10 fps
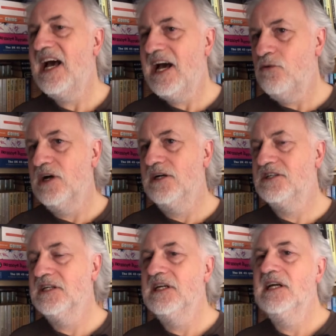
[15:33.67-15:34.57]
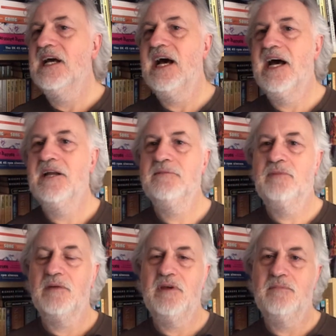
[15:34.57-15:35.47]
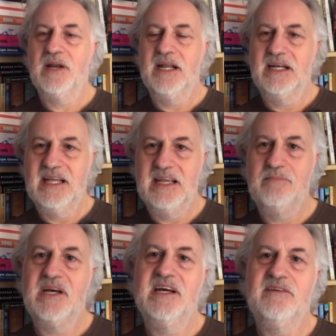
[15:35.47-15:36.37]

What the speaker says: Howard and by people like Lieber